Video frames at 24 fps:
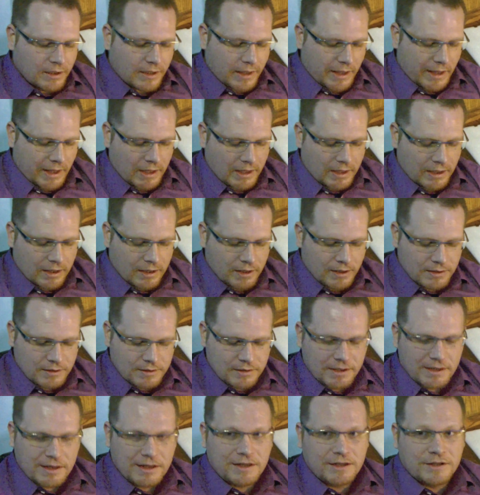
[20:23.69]
and
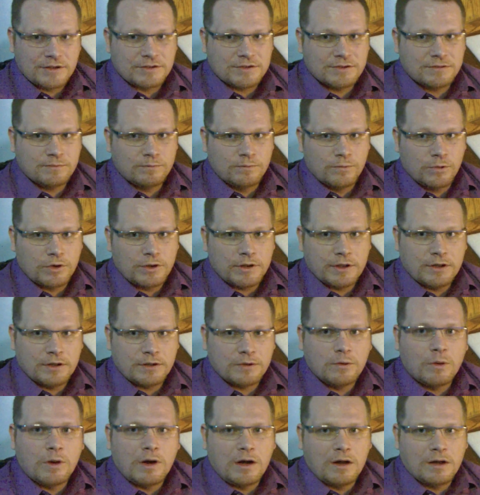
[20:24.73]
it is really good
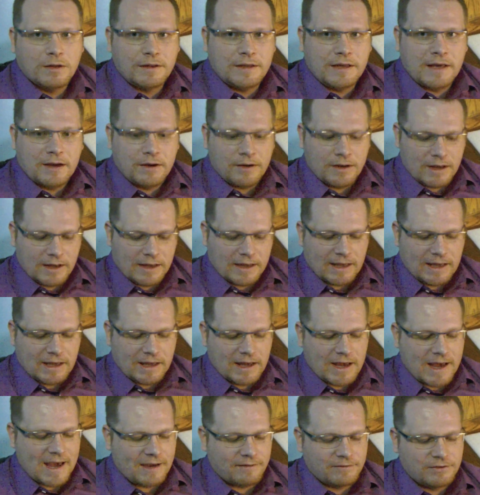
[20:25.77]
quality.
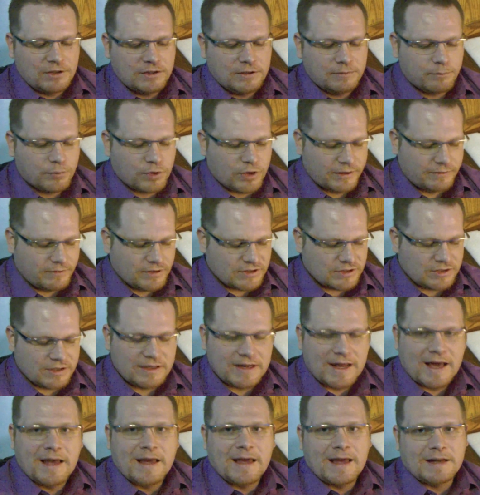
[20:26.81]
I have previously
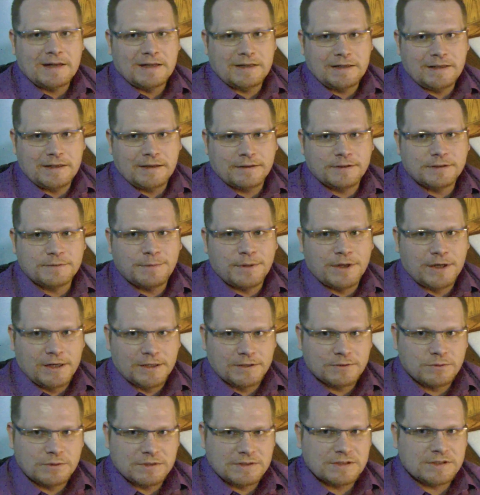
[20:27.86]
not had any
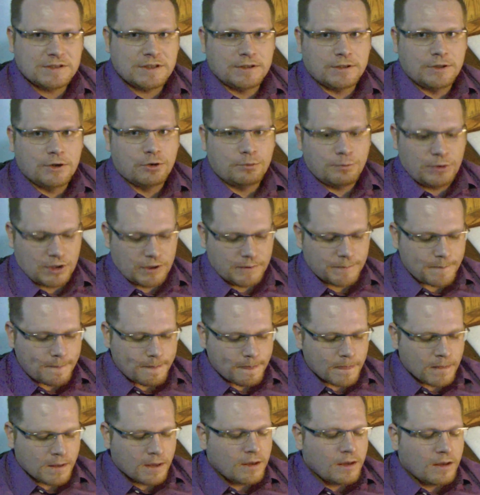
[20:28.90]
experience with Skinomi.
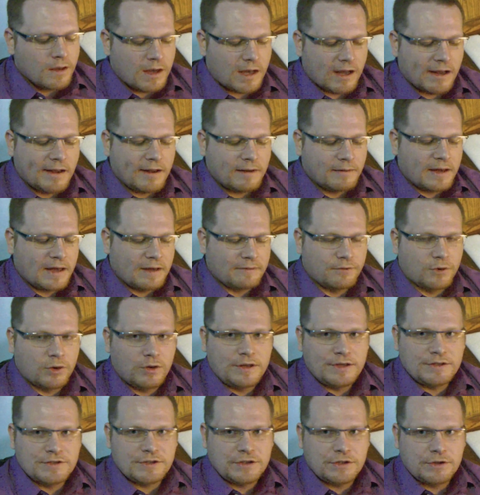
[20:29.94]
I've
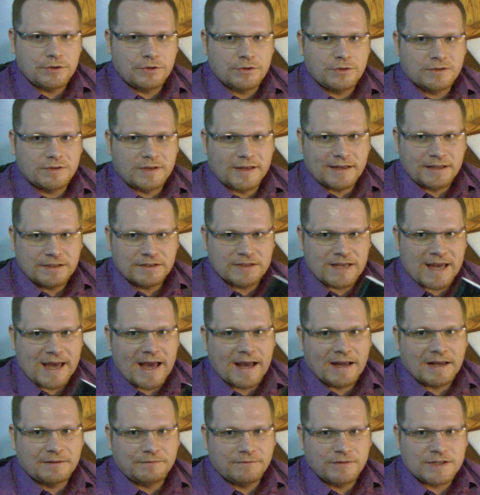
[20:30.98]
always used like
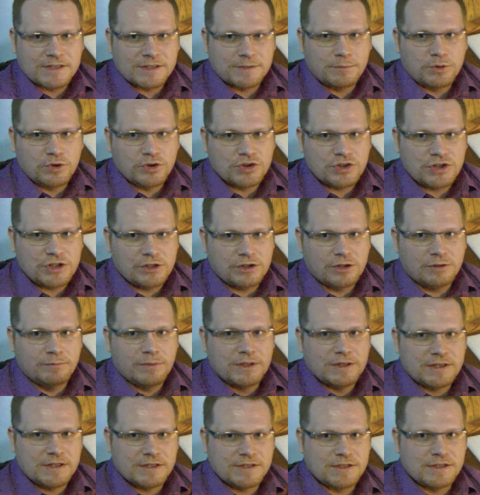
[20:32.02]
Zag Invisible Shield,
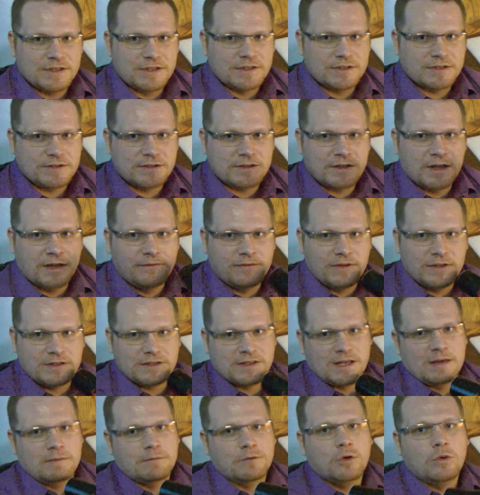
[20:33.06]
but this is of the
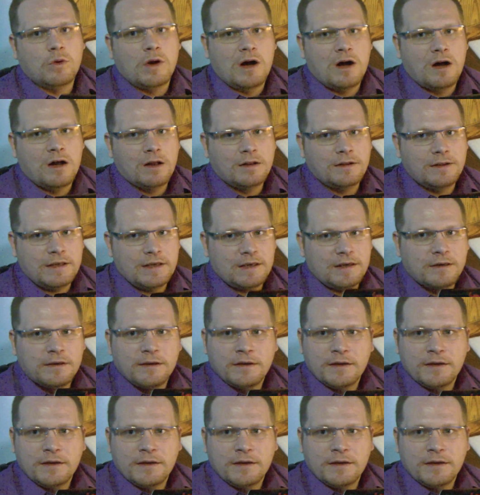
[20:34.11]
same quality,